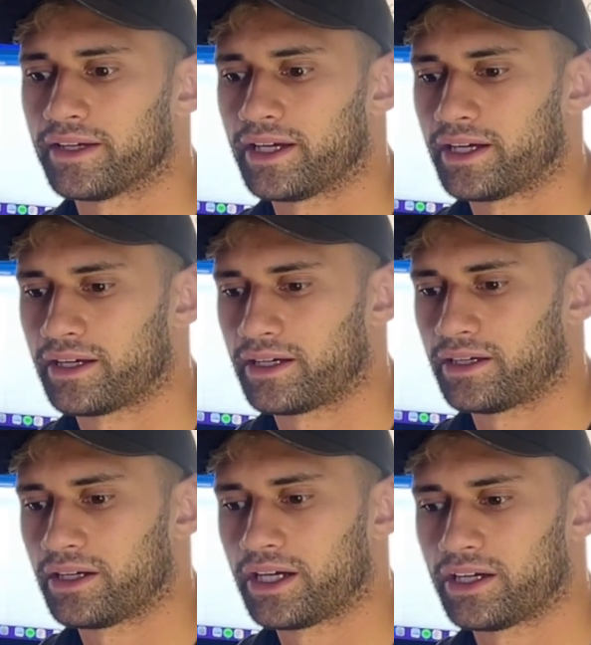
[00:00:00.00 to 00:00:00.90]

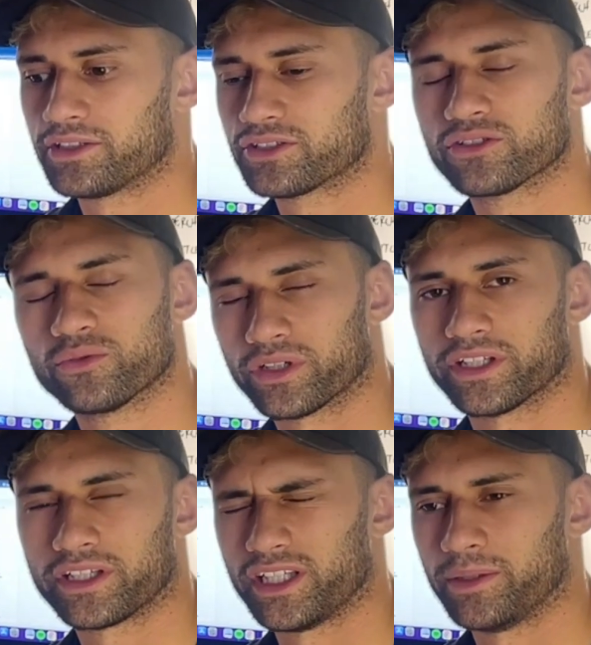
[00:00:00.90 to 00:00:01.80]
I still want
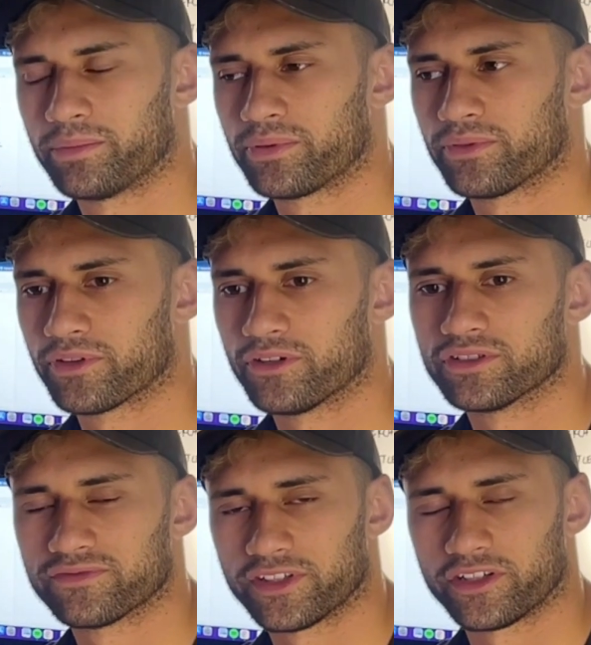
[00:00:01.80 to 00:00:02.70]
to keep
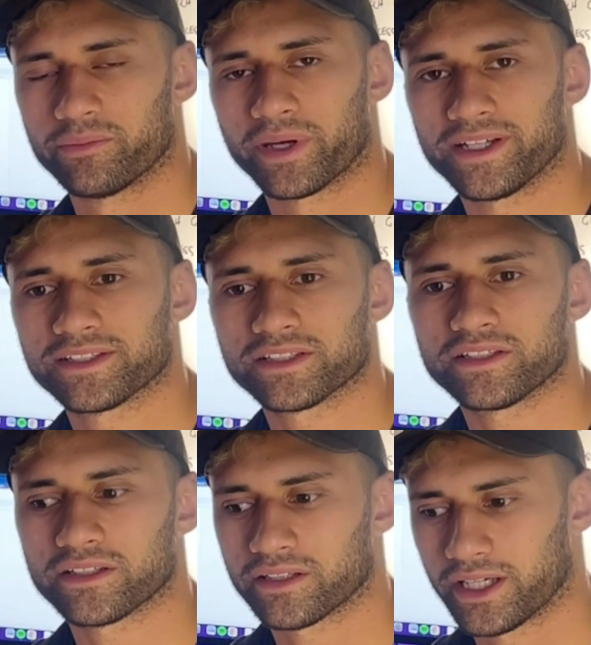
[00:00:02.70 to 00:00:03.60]
those very
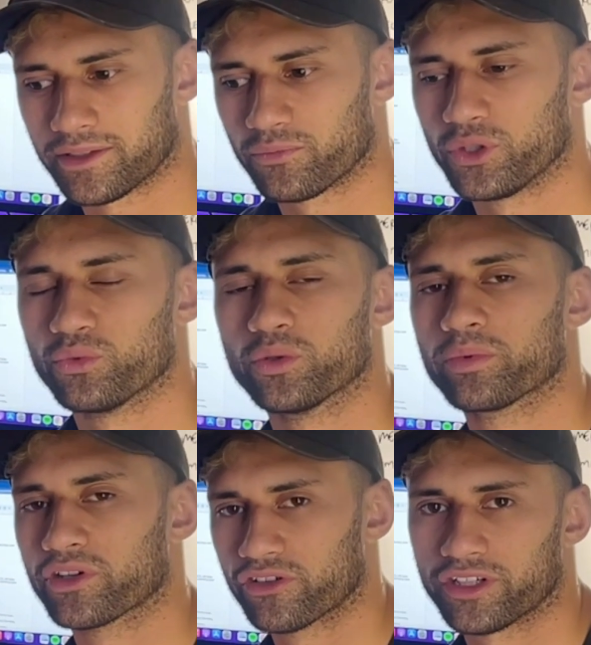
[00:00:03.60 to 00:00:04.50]
basic, and we will
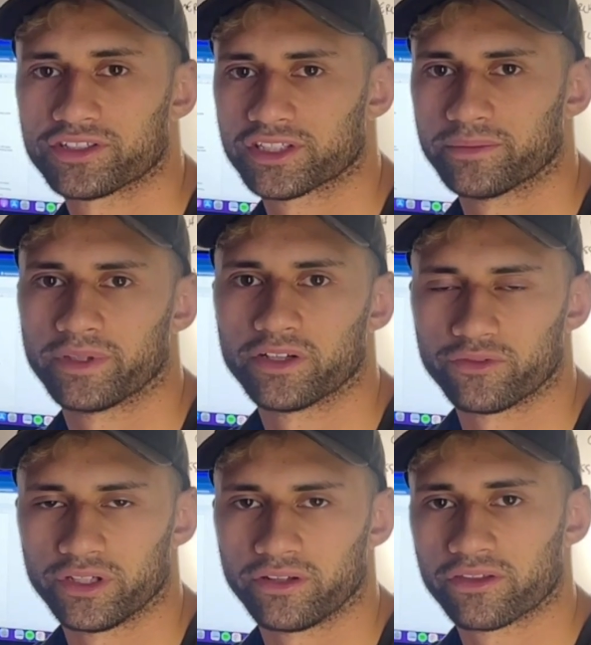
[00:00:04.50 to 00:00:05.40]
progress them
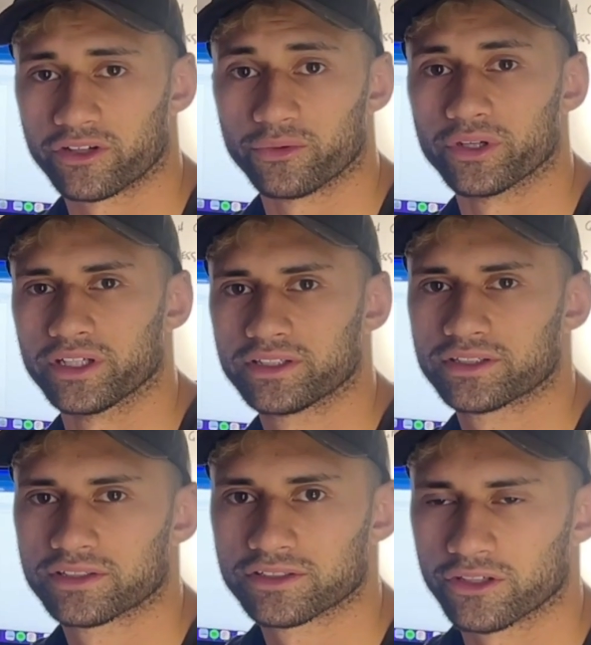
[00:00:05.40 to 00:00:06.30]
every 3
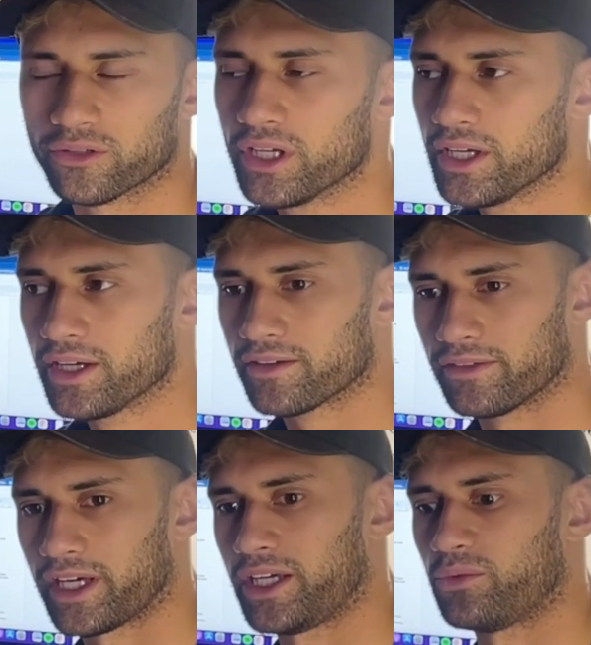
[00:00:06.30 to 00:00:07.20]
weeks. So
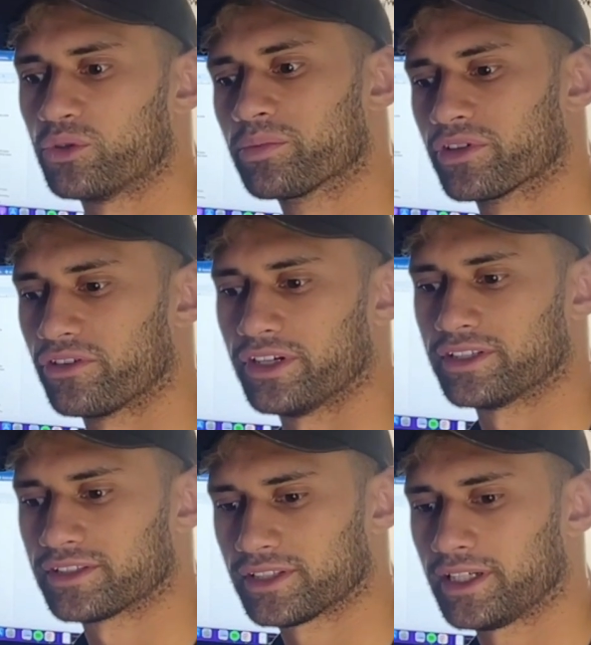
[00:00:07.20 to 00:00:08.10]
they will
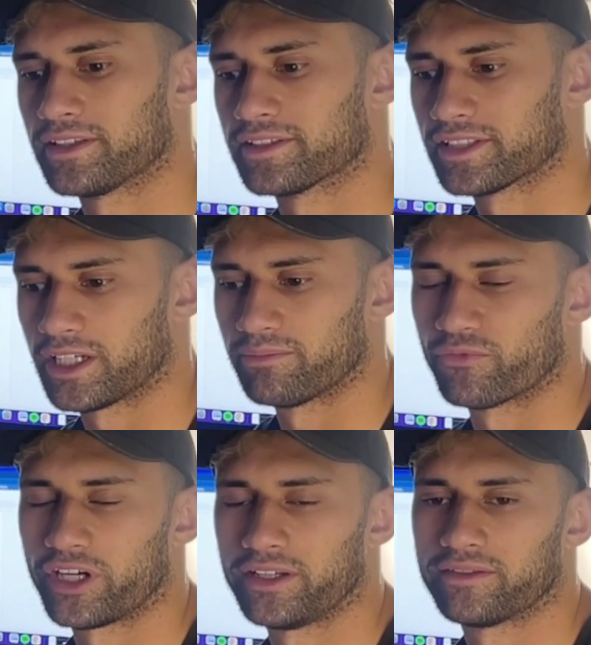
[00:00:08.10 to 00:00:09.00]
progress at the same
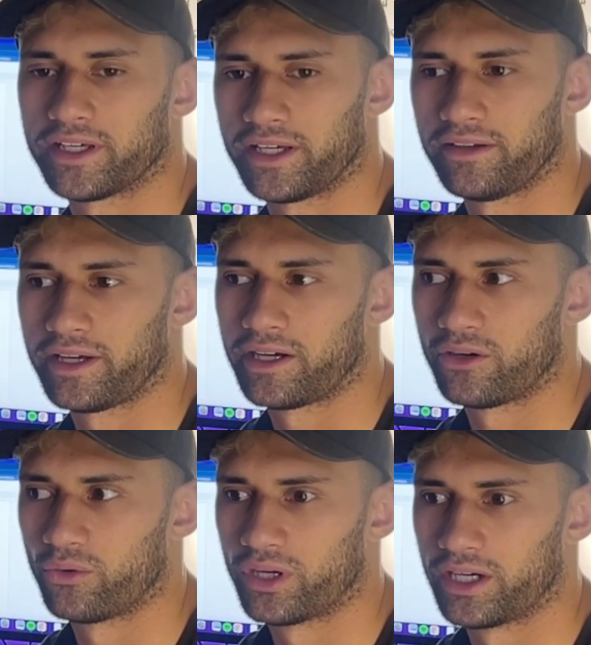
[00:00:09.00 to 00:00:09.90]
rate that
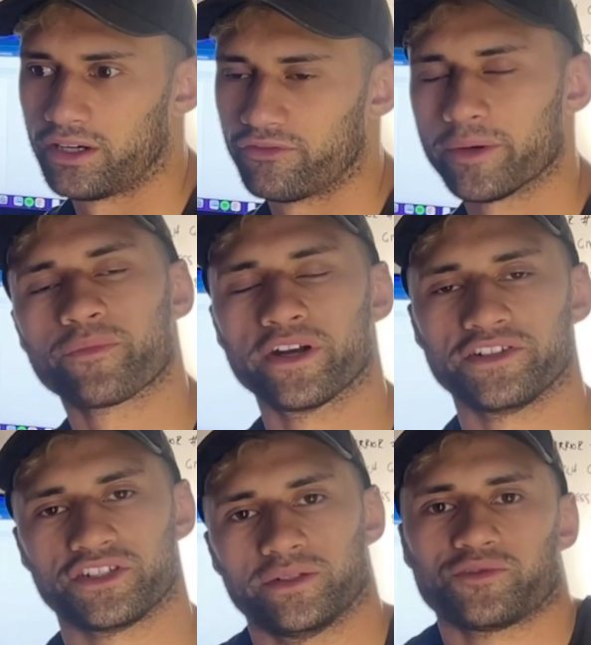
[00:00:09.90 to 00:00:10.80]
our rep
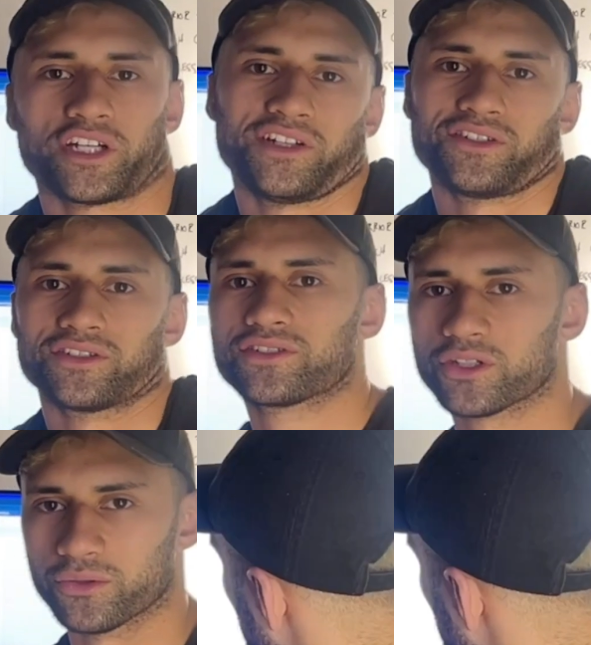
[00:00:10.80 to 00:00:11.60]
regime changes too.